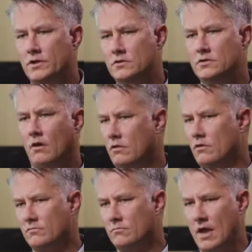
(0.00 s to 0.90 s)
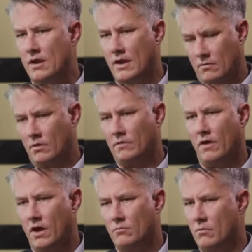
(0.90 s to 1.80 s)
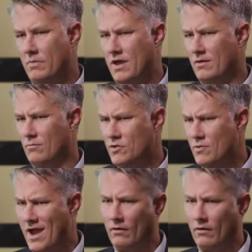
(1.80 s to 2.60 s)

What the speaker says: When you saw those men at Guantanamo Bay, were you